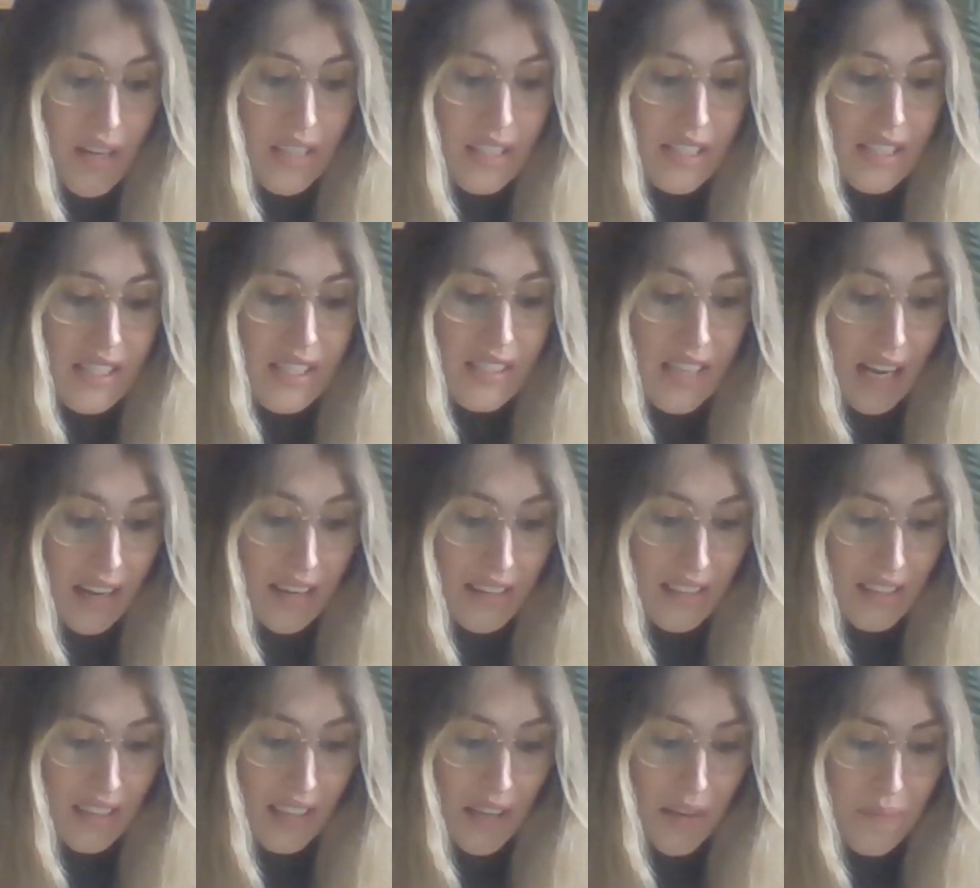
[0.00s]

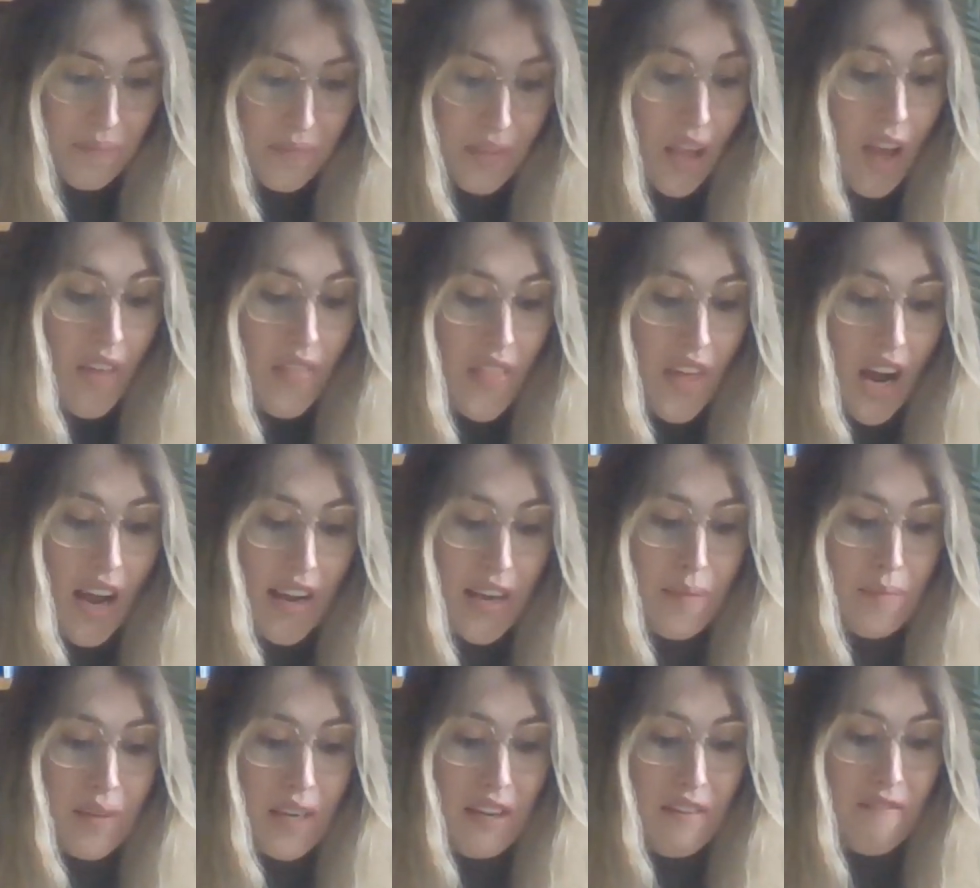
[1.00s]
Secondly, that I
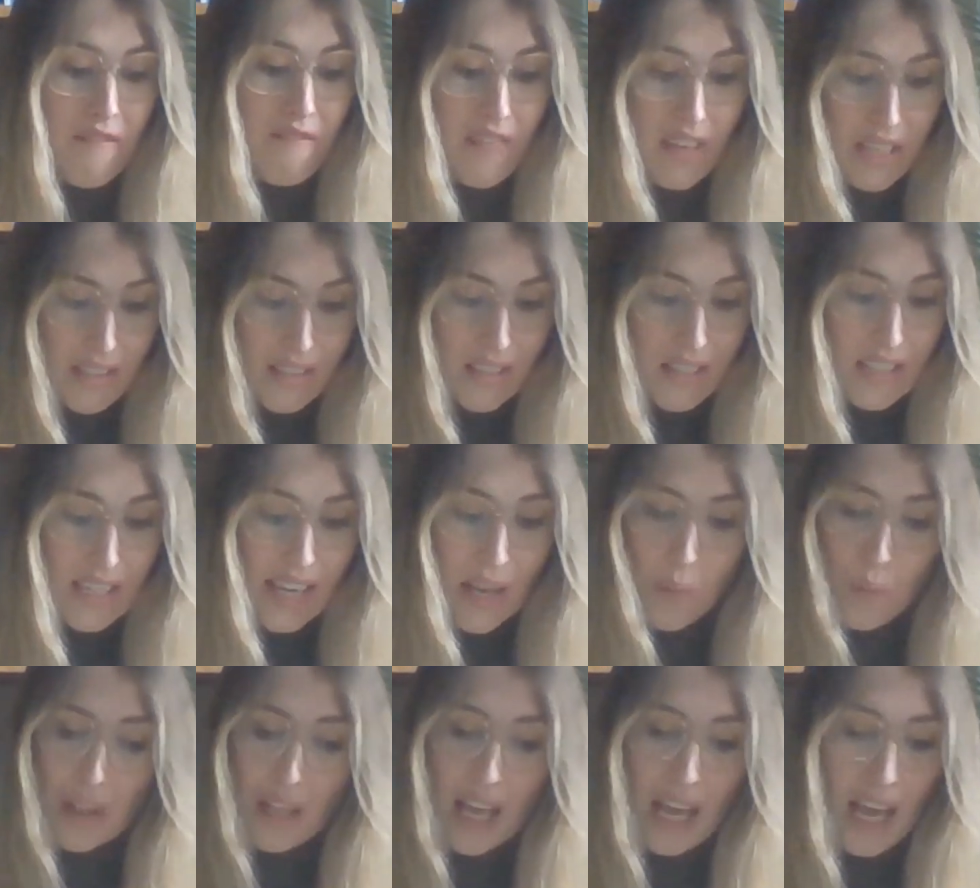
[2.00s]
am convinced it
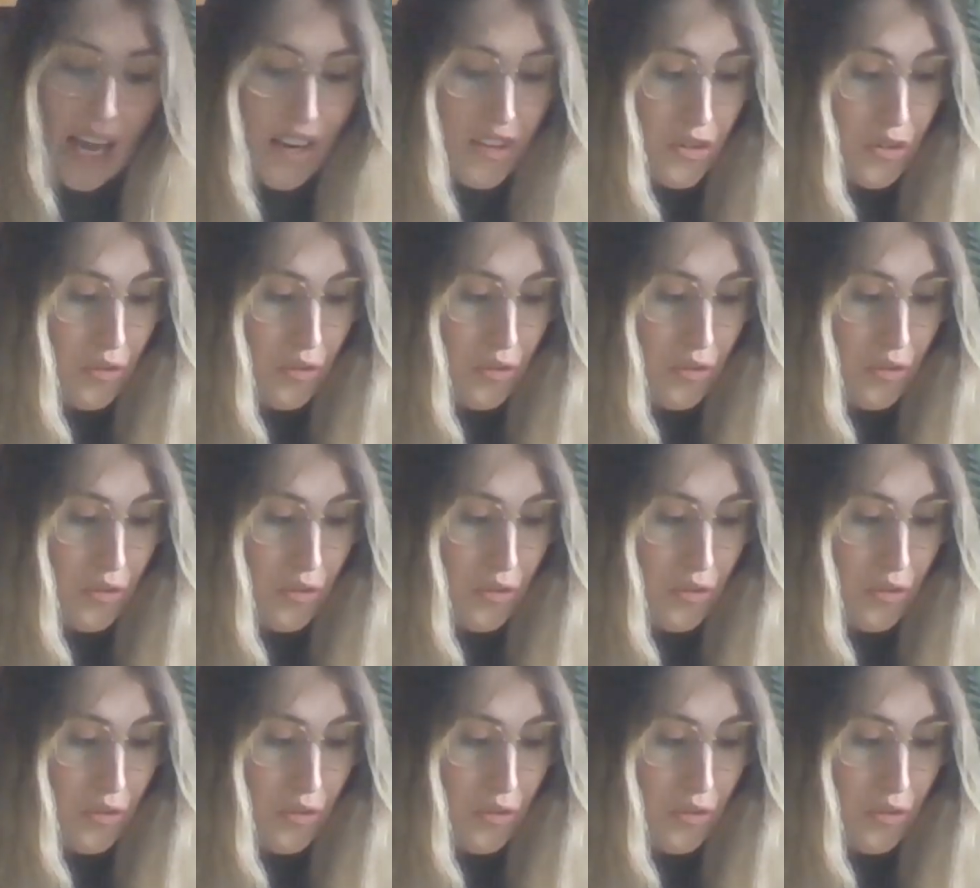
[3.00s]
will add